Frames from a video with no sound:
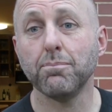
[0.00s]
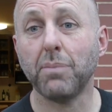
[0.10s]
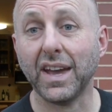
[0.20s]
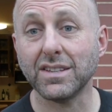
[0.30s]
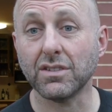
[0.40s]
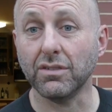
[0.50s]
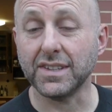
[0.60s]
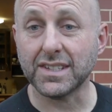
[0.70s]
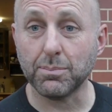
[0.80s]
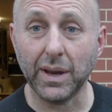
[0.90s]
based on the
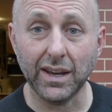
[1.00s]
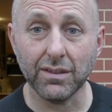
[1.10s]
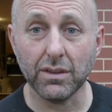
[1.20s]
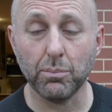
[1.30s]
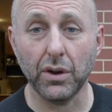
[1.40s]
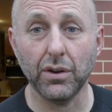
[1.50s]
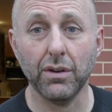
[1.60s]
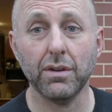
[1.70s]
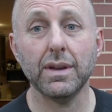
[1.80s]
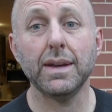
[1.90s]
speed of the
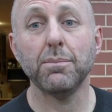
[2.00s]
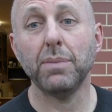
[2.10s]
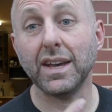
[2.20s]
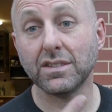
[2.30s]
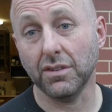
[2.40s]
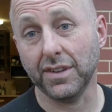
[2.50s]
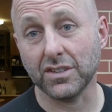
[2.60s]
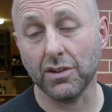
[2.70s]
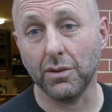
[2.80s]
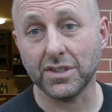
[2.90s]
bow, based on there's
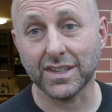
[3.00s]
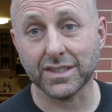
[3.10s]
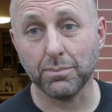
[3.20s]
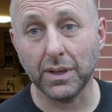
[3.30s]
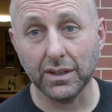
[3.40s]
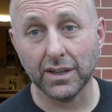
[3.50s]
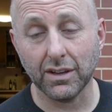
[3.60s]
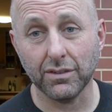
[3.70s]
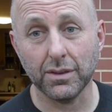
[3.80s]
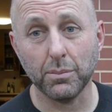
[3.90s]
no
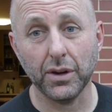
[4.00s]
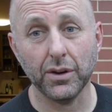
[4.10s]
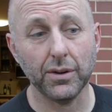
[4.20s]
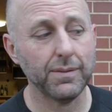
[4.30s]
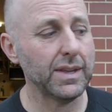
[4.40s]
adjustability on the bow.